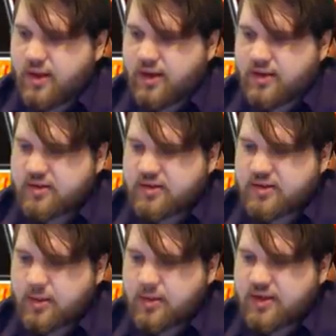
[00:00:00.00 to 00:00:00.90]
And then I can
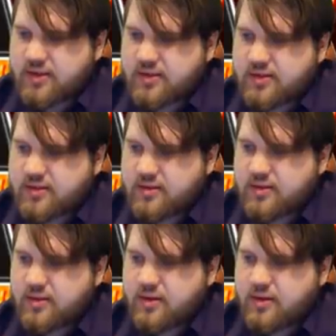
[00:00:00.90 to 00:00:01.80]
summon this.
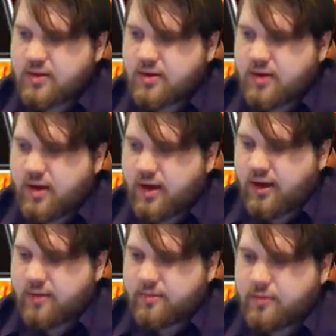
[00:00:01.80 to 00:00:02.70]

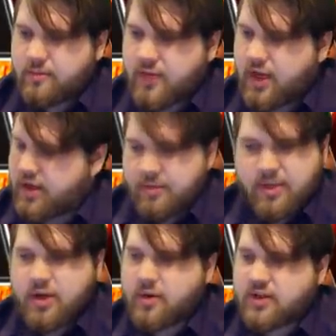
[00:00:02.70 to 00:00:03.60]
I
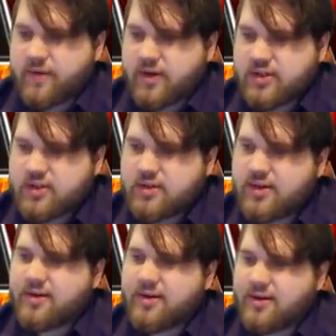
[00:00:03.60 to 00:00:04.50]
need my tokens first.